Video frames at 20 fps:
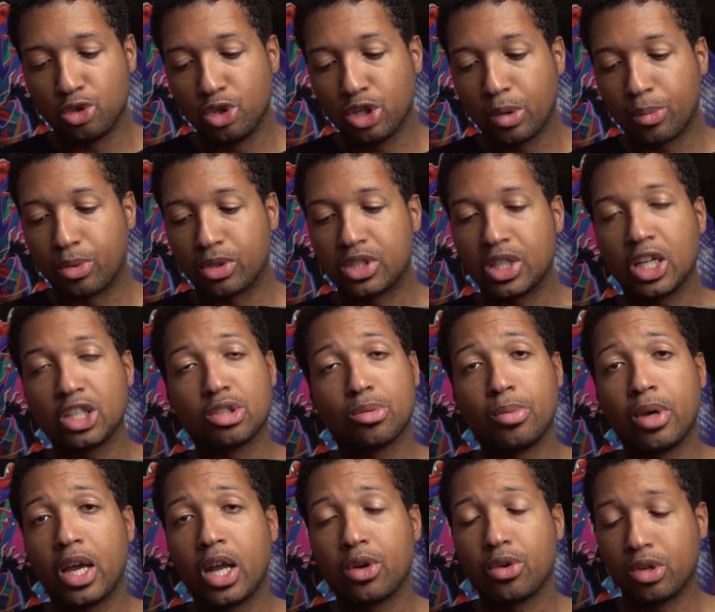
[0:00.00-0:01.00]
You can protect
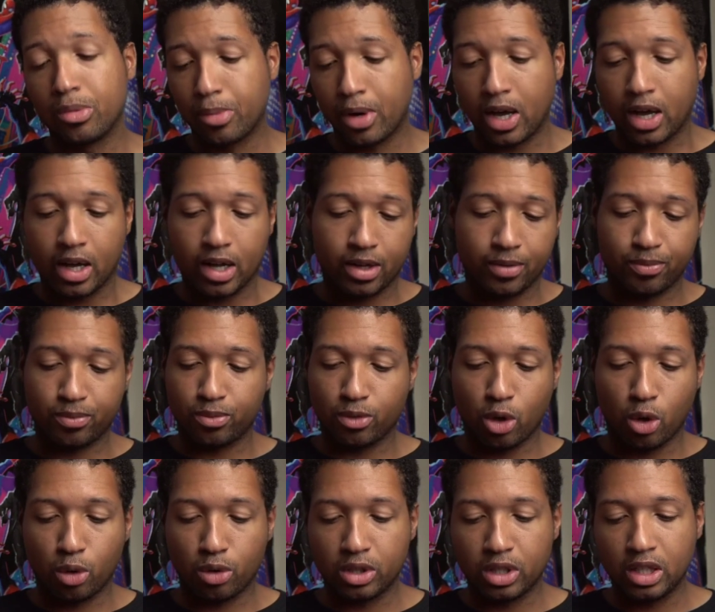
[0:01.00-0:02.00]
your battery by
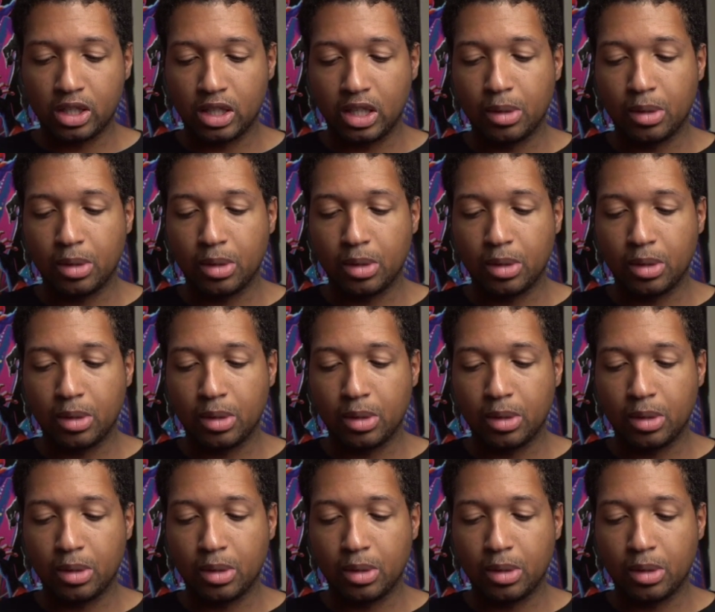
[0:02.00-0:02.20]
only